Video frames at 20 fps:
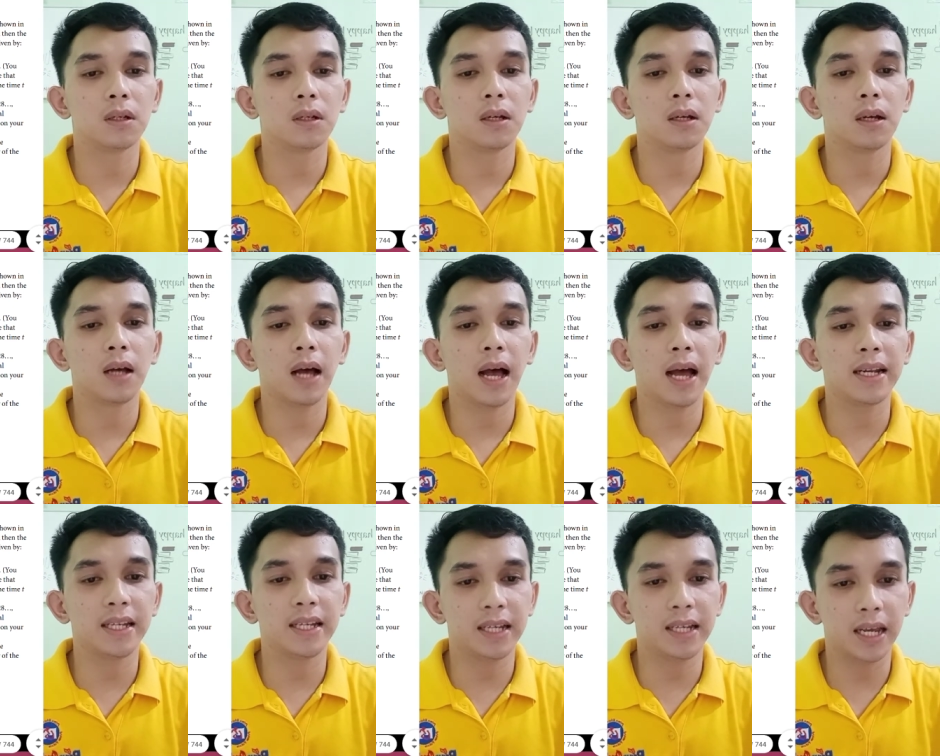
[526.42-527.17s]

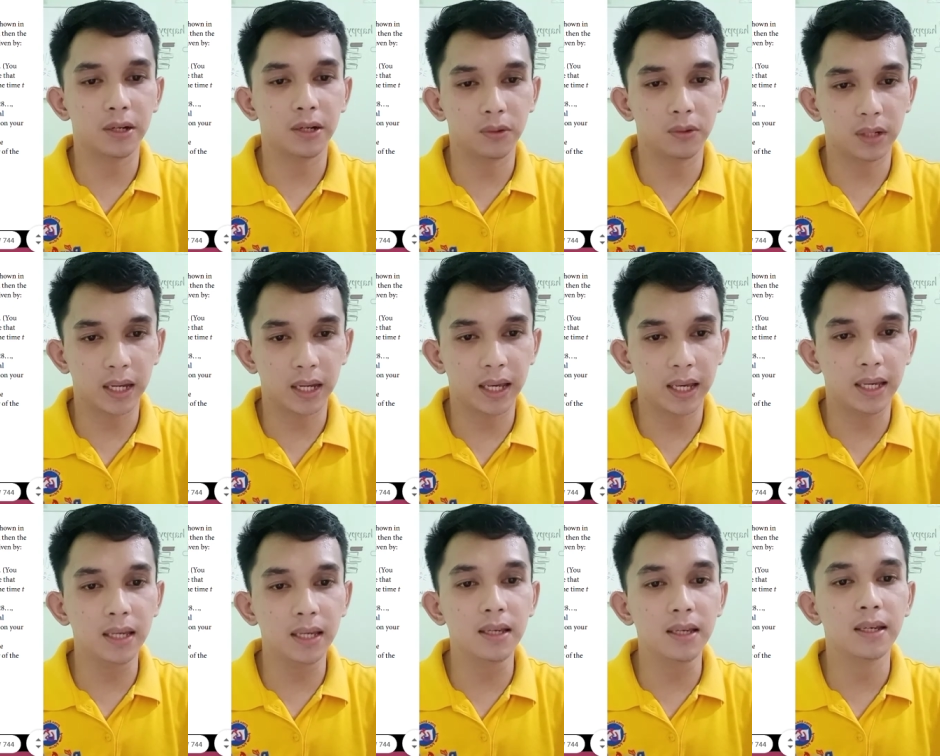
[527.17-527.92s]
undecayed
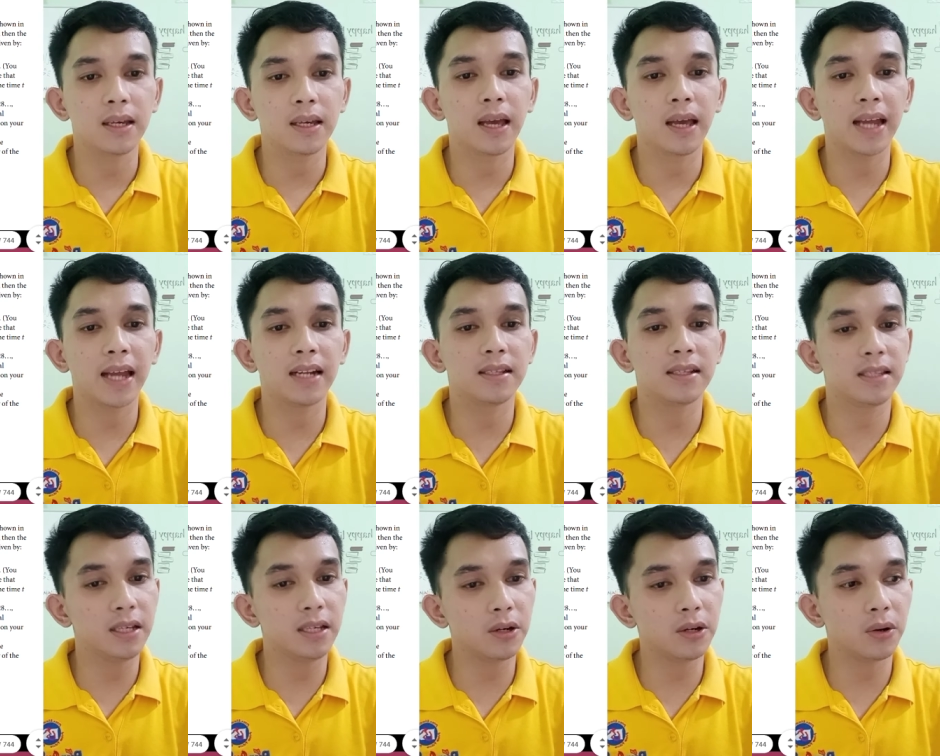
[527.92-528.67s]
nuclei, and
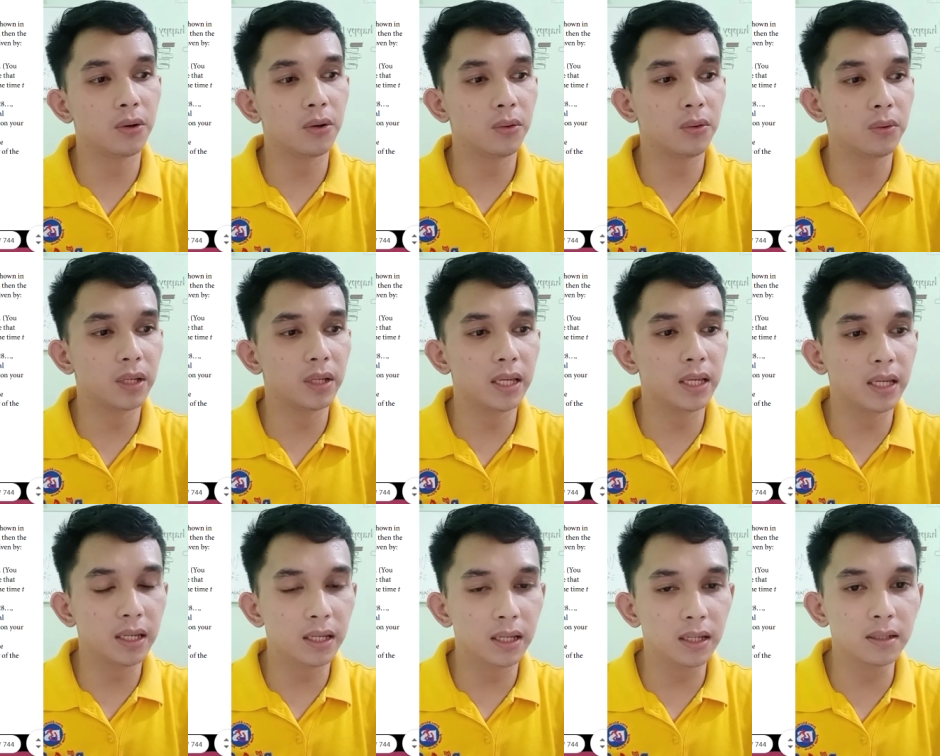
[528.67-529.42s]
0
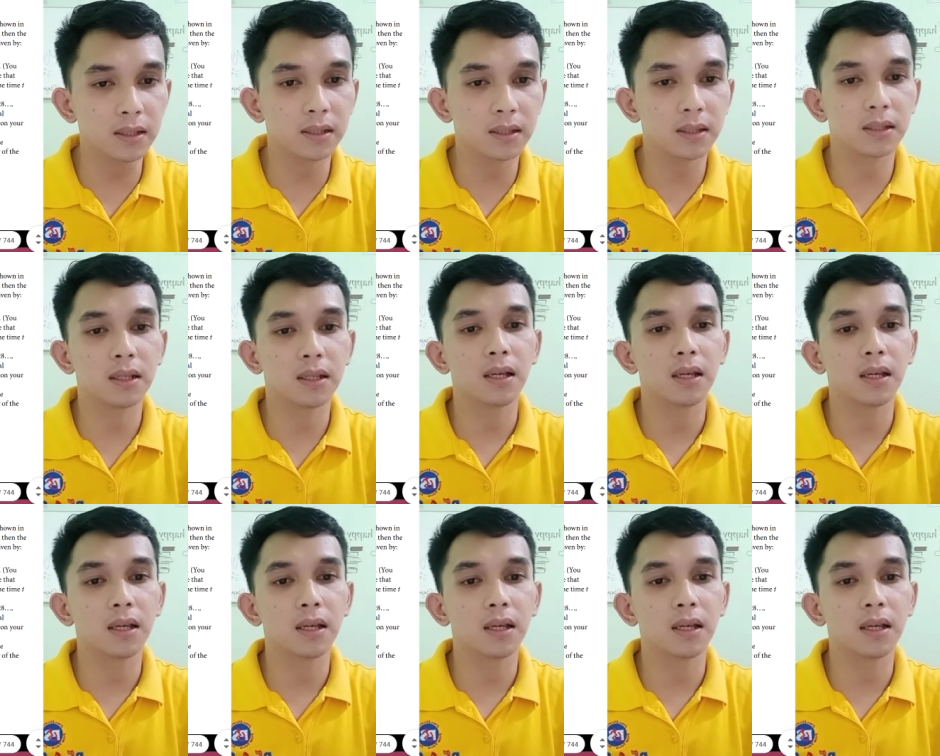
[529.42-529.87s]
is